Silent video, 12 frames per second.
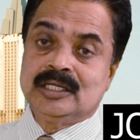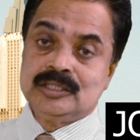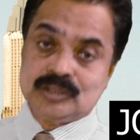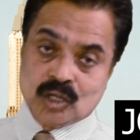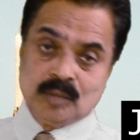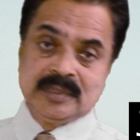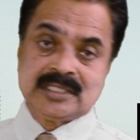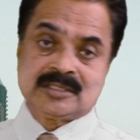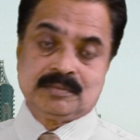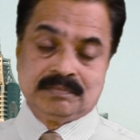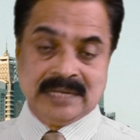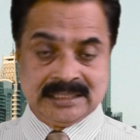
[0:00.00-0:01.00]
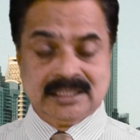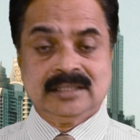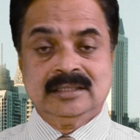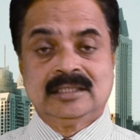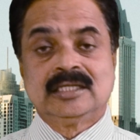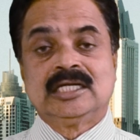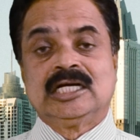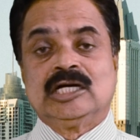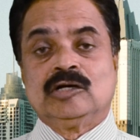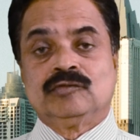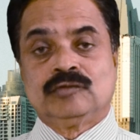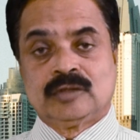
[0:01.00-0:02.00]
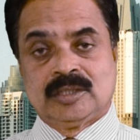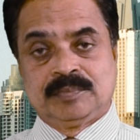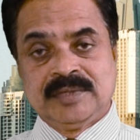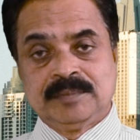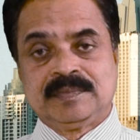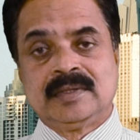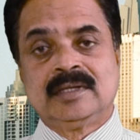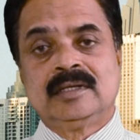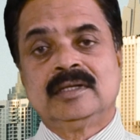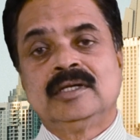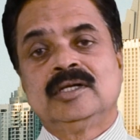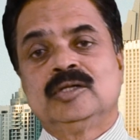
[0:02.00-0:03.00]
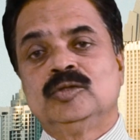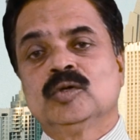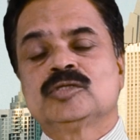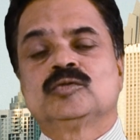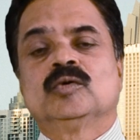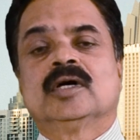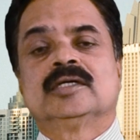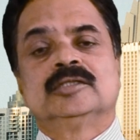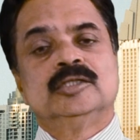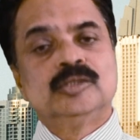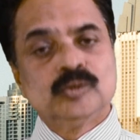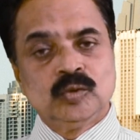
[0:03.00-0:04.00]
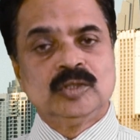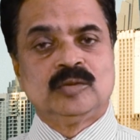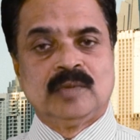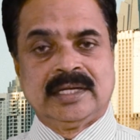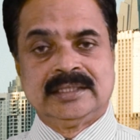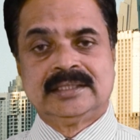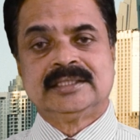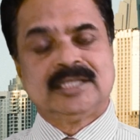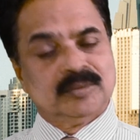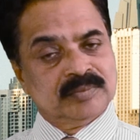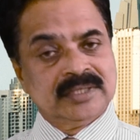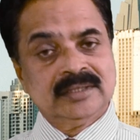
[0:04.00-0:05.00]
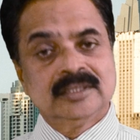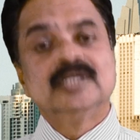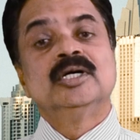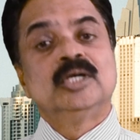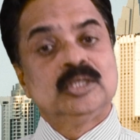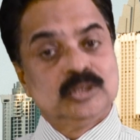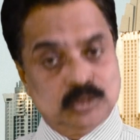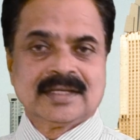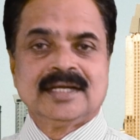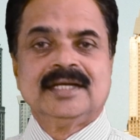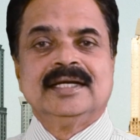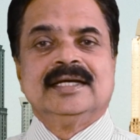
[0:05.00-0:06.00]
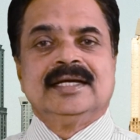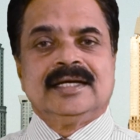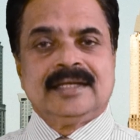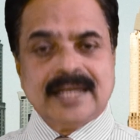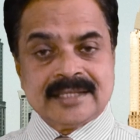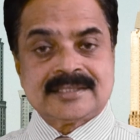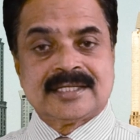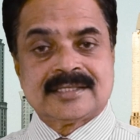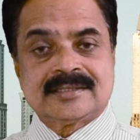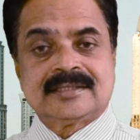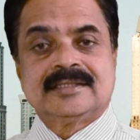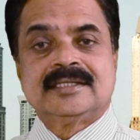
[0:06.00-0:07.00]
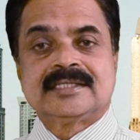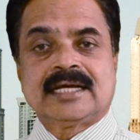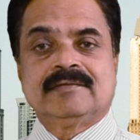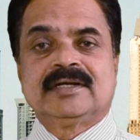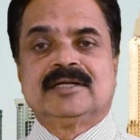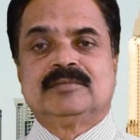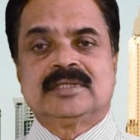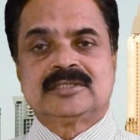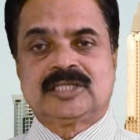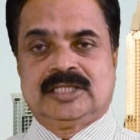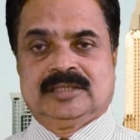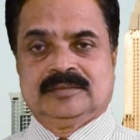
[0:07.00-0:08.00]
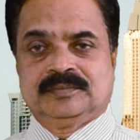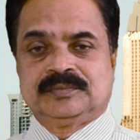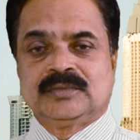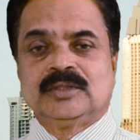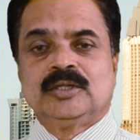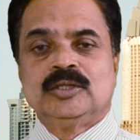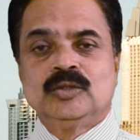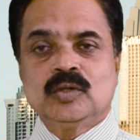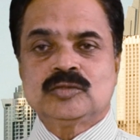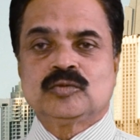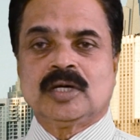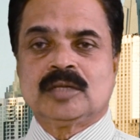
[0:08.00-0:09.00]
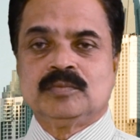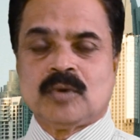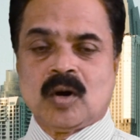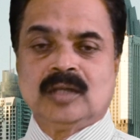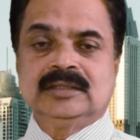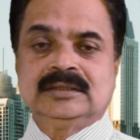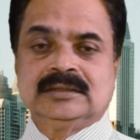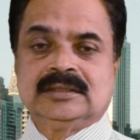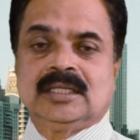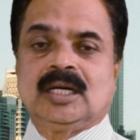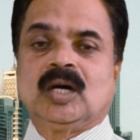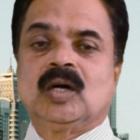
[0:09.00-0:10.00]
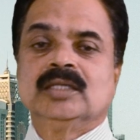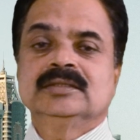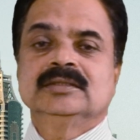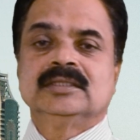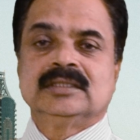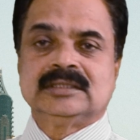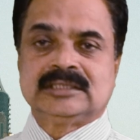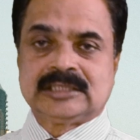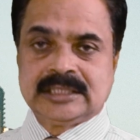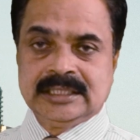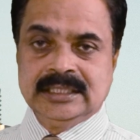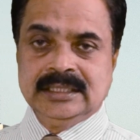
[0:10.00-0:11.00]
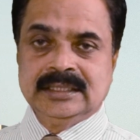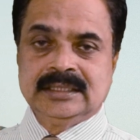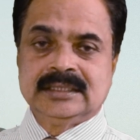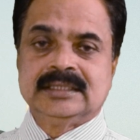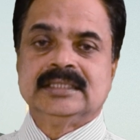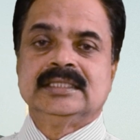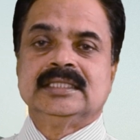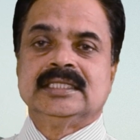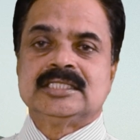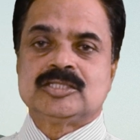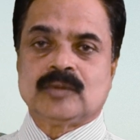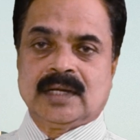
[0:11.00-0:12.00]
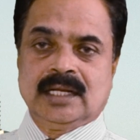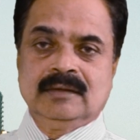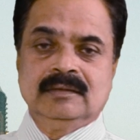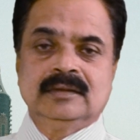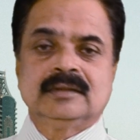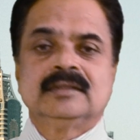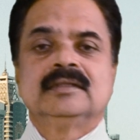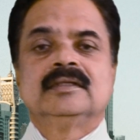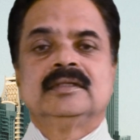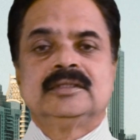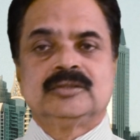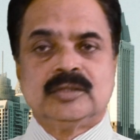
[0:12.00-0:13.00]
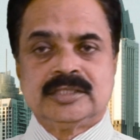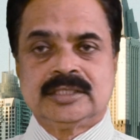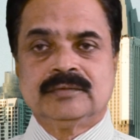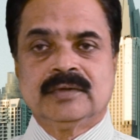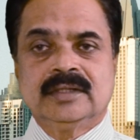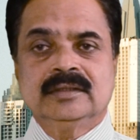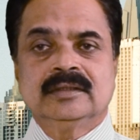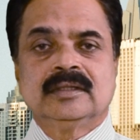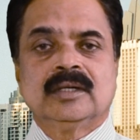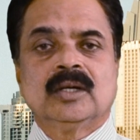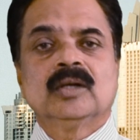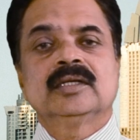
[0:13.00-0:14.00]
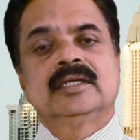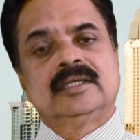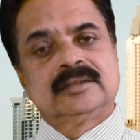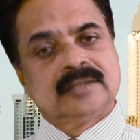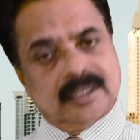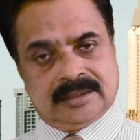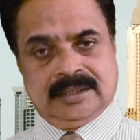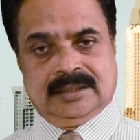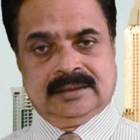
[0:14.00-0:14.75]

job is better for the people, those who are ruled by number 2. Next is driver number 3. Those who are born on 3, 12, 21 or 30.